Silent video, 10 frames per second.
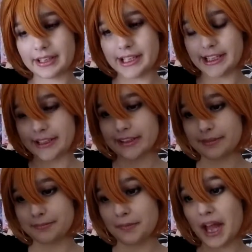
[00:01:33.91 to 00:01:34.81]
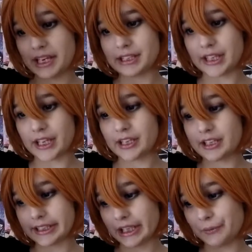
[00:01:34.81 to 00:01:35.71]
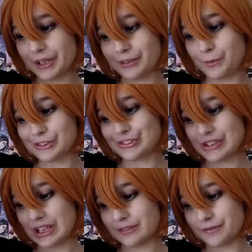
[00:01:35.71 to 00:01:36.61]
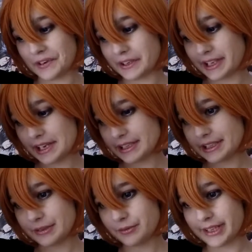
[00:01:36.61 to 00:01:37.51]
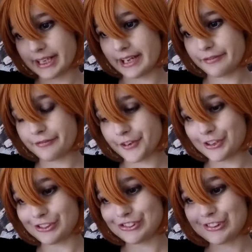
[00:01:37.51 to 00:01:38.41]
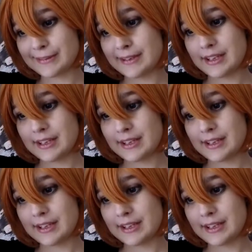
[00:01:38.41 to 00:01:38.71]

and my Inata wig was not very tangly when I first